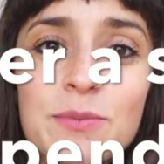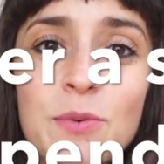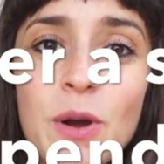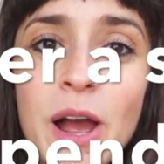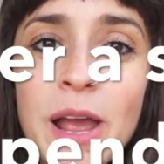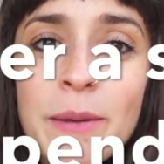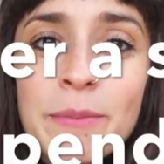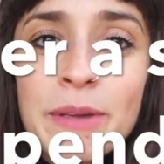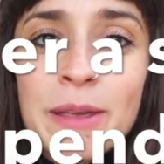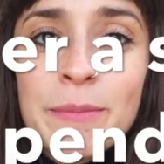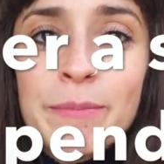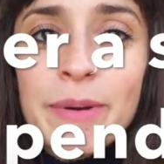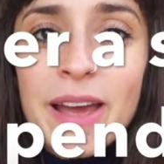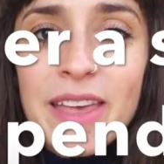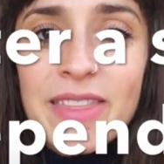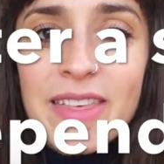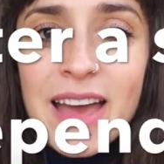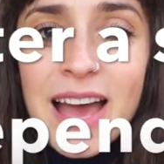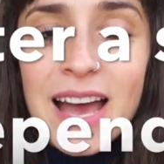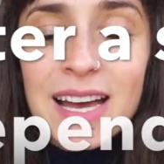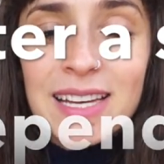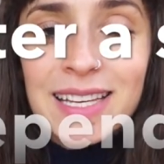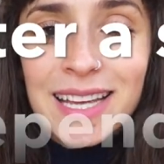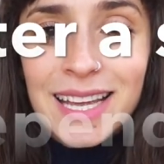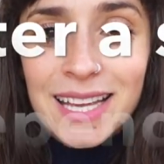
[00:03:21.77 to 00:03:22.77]
What I mean by
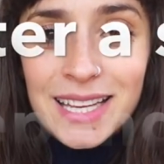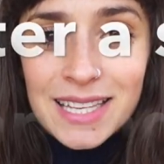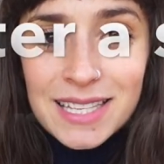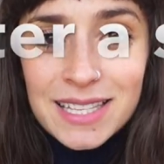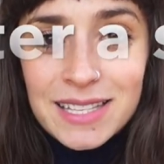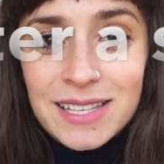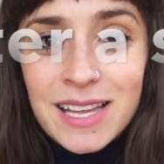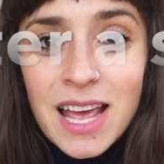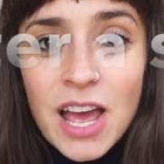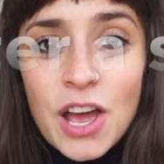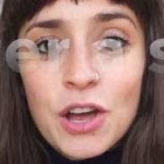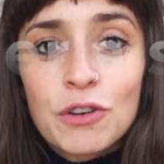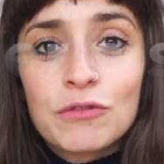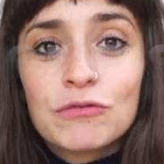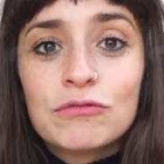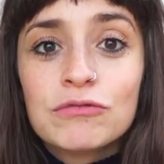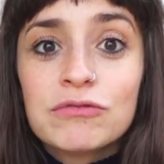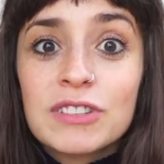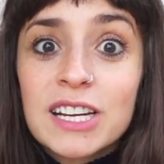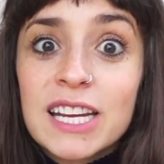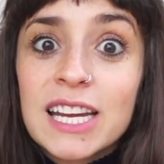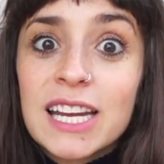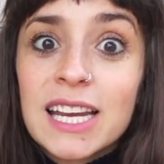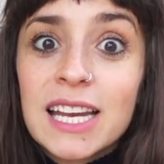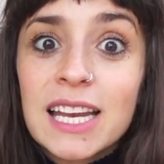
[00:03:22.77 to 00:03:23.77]
that is
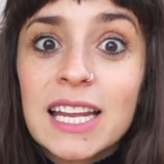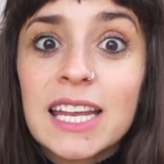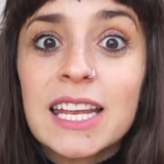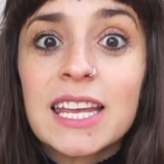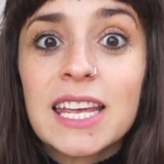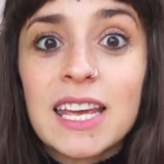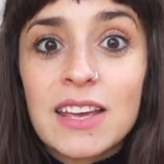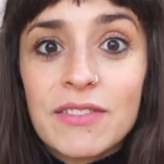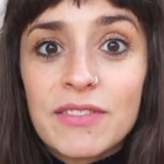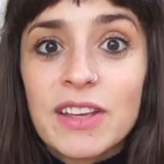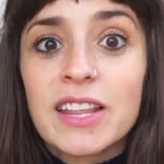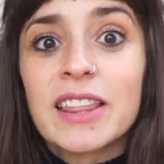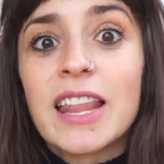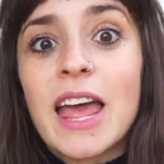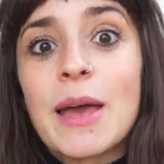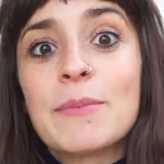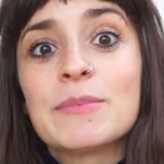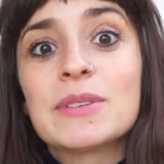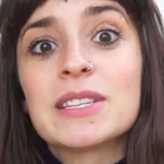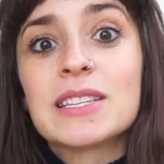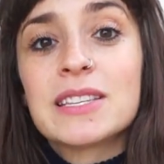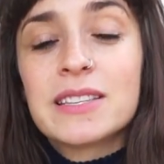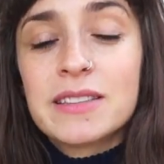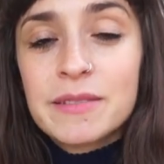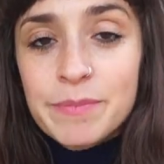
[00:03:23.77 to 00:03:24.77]
really giving them
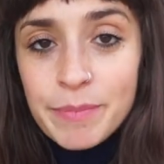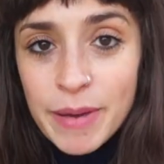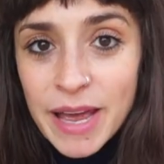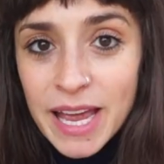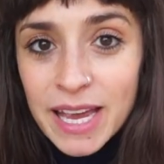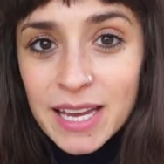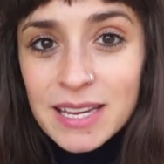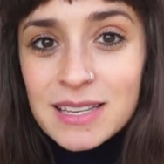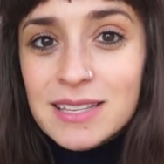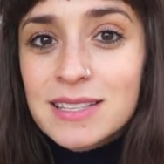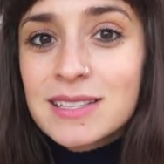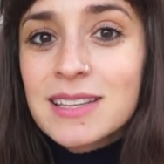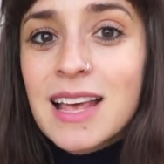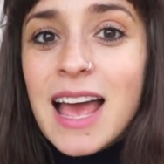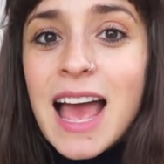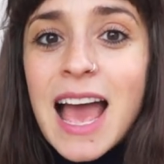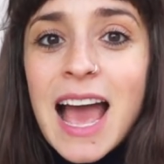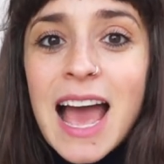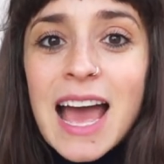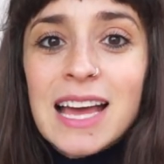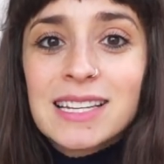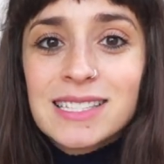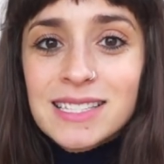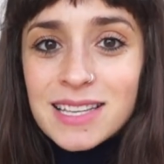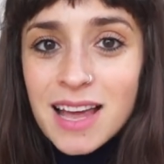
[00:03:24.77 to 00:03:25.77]
space
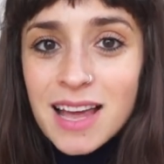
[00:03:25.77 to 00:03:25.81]
and